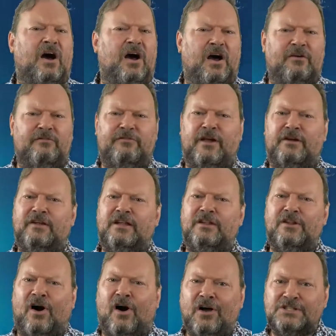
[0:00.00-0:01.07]
a very
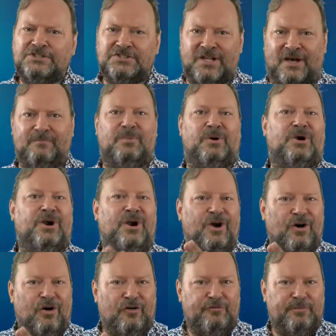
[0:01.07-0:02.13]
large number
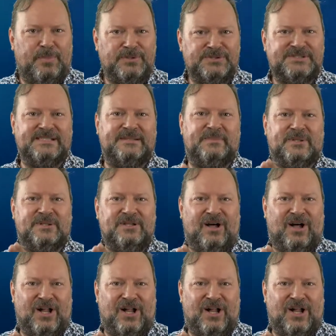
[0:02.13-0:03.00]
of possible